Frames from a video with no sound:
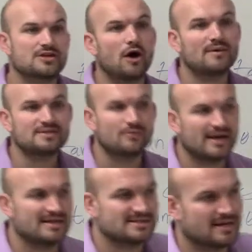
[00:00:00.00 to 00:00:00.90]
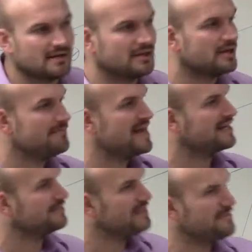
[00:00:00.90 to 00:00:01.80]
always a way that's going to
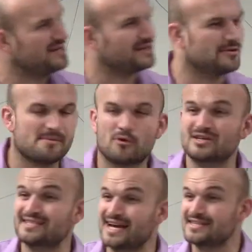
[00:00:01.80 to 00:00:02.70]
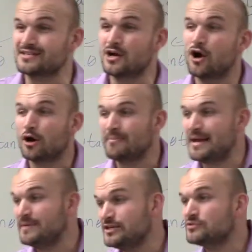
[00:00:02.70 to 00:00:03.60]
make maybe a little bit more sense, or
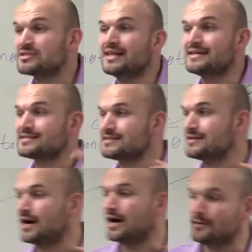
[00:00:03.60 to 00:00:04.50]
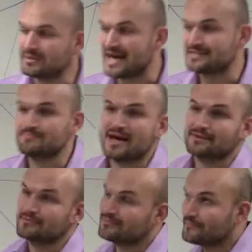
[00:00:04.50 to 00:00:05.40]
maybe use less kind of
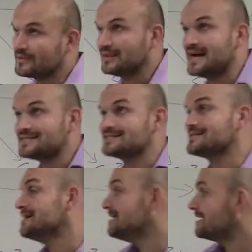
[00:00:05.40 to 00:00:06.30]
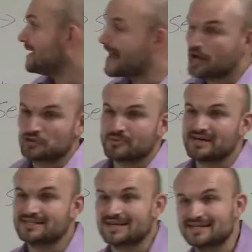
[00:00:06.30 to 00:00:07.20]

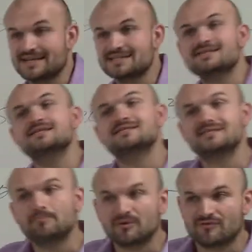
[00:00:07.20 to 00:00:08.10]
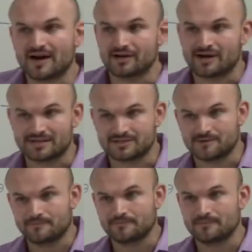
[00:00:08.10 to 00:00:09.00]
algebraic techniques to simplify your
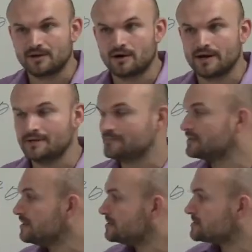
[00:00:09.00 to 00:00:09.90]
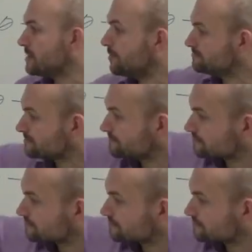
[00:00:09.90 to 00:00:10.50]
answer. All right. So